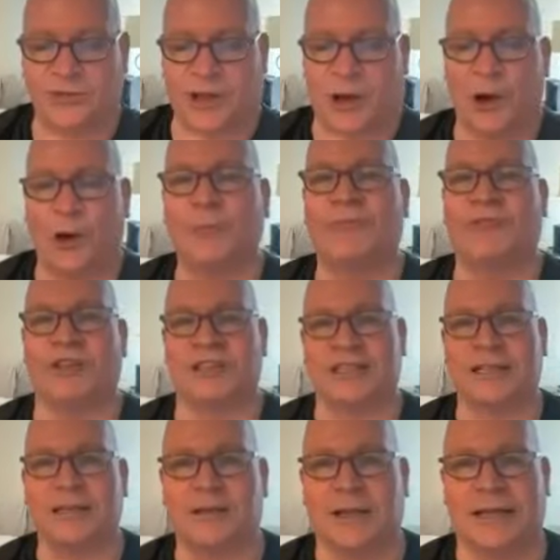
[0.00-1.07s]
was a home
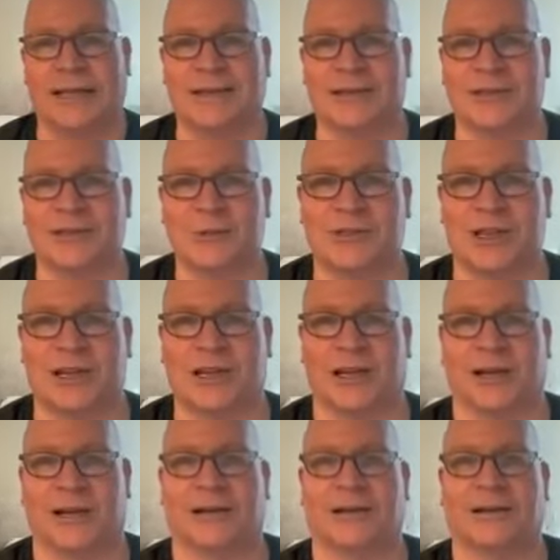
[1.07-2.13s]
visit. Like this was a
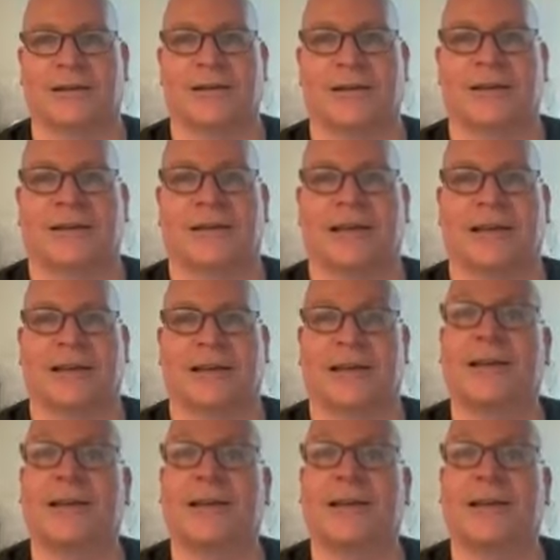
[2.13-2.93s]
uh, he,